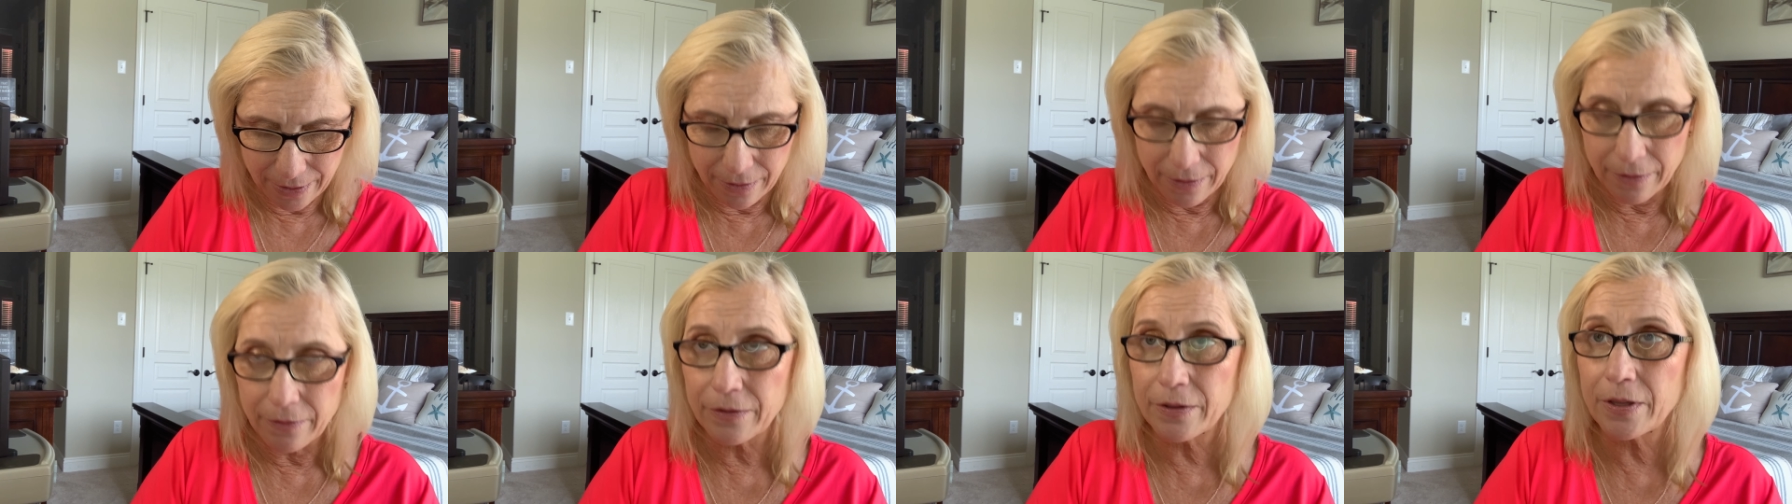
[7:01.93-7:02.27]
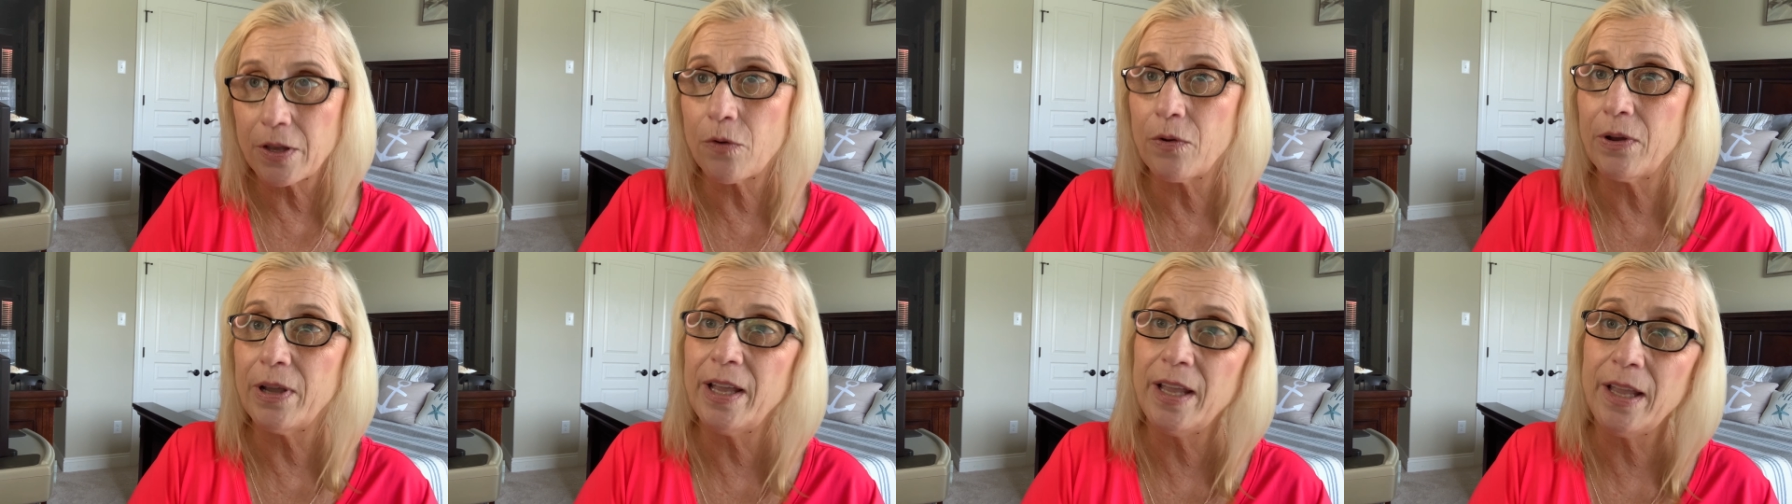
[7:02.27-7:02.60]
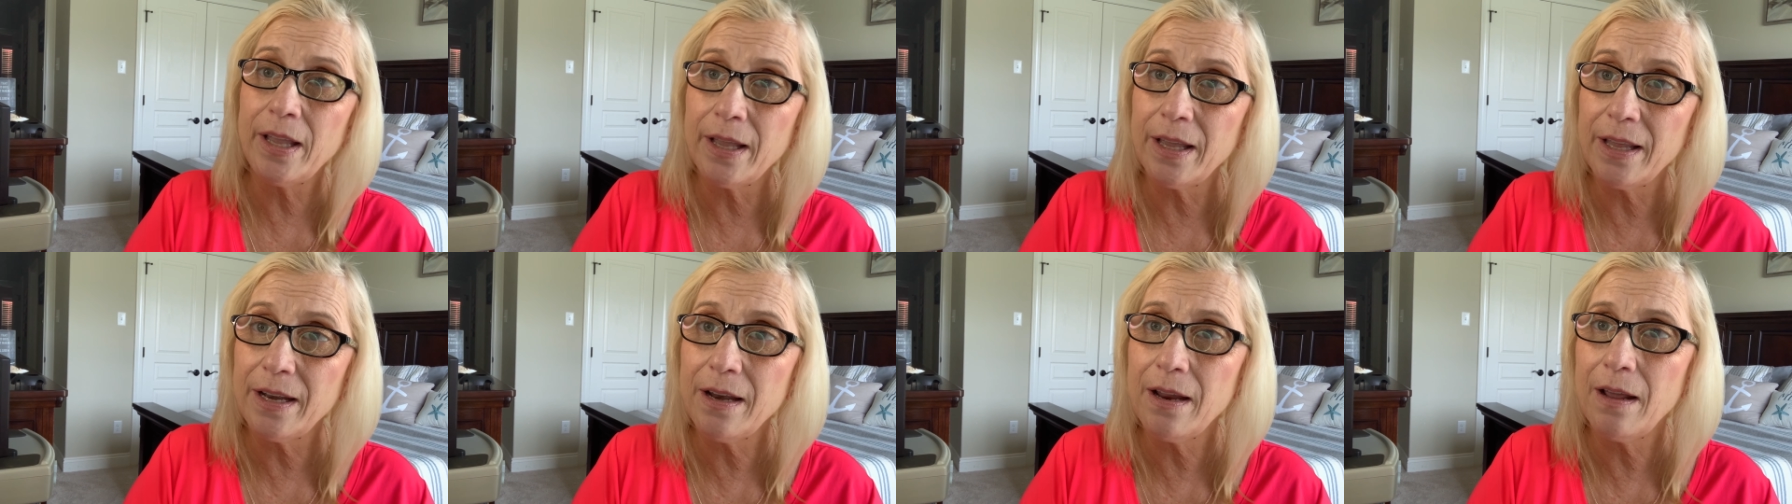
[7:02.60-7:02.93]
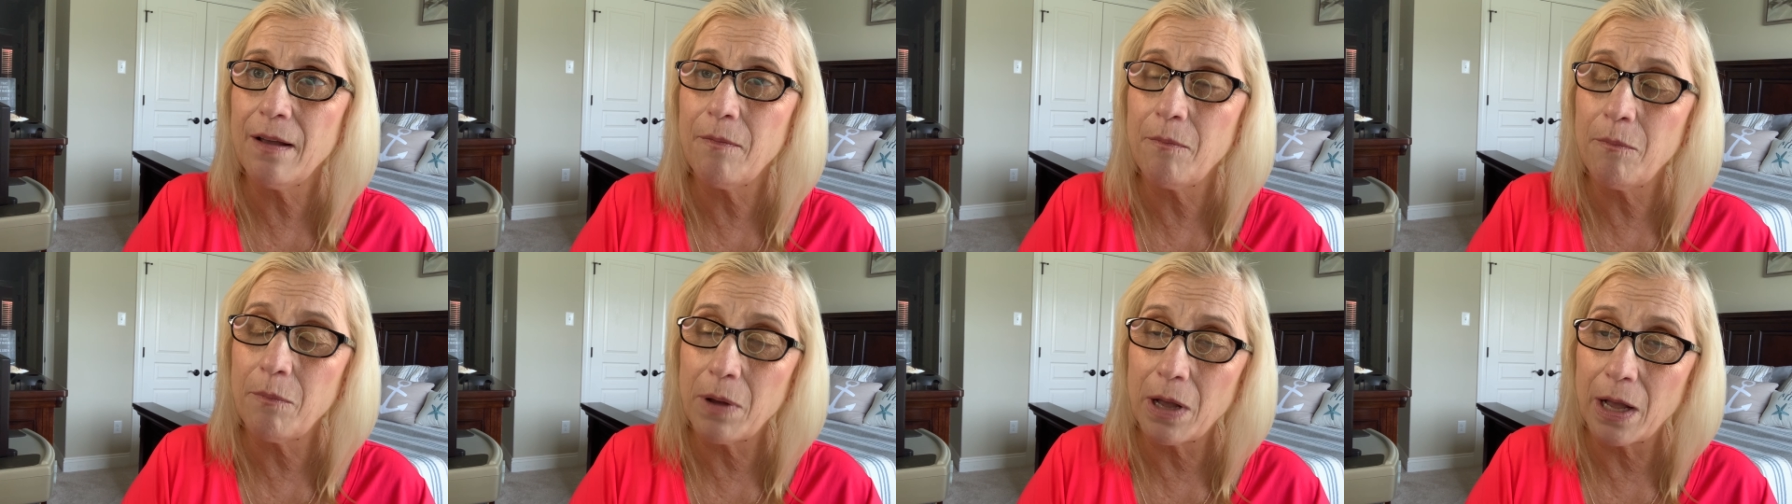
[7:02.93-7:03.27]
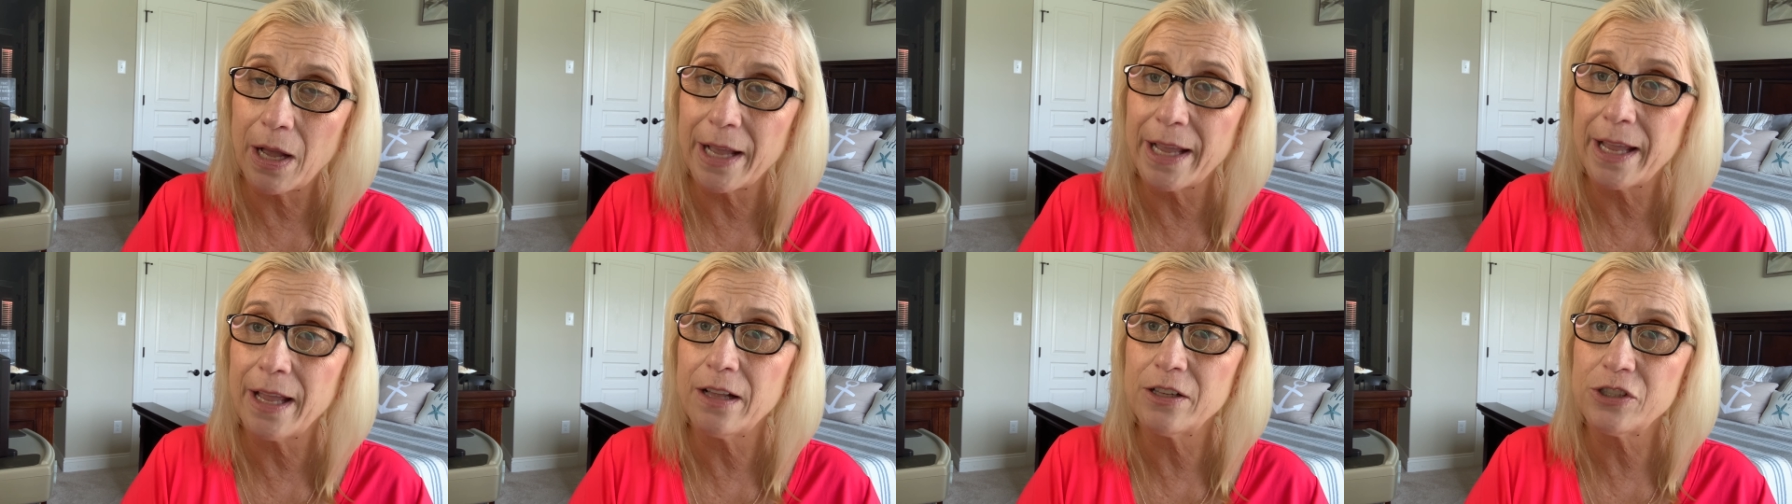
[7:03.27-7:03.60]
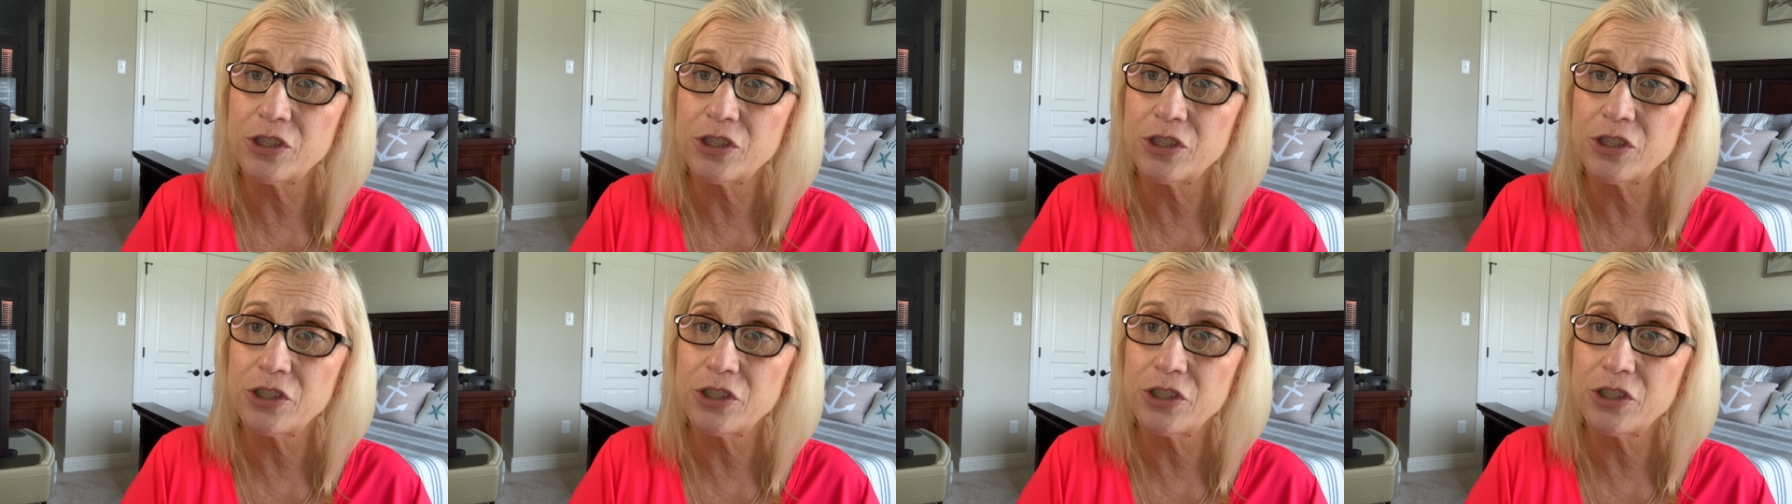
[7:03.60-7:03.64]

So in my